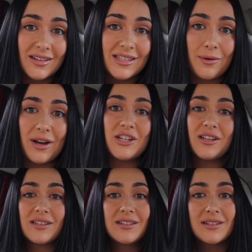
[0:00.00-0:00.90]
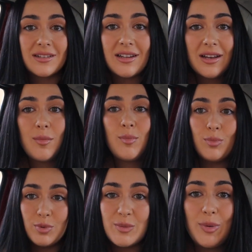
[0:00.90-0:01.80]
So I just
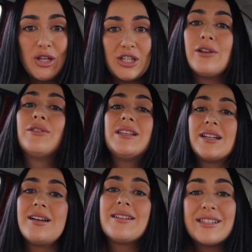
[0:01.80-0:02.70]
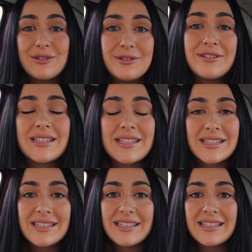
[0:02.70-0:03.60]
was pushing on these glass doors
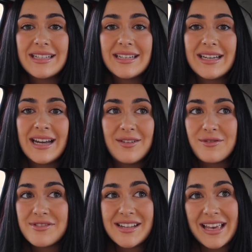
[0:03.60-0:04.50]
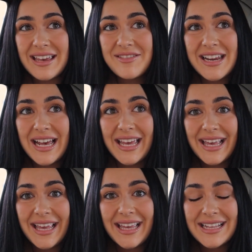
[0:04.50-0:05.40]
and everyone's looking at me
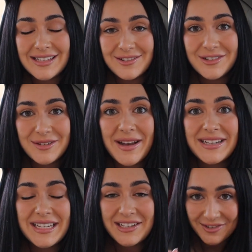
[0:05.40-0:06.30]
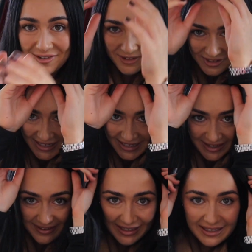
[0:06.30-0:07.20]
like, it's an automatic door, what are you
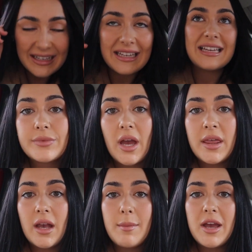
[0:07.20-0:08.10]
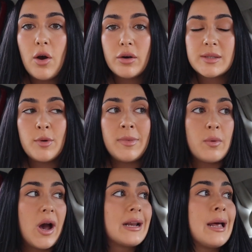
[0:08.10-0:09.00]
doing? I think I might hotspot my
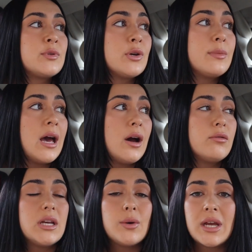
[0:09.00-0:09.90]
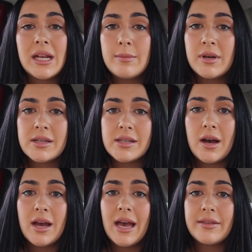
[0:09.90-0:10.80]
work laptop now really quickly because
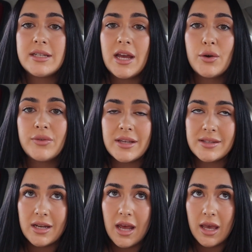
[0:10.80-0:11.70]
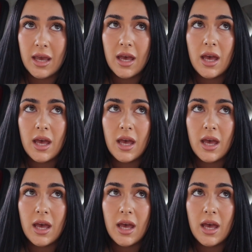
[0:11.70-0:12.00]
I had the day off yesterday.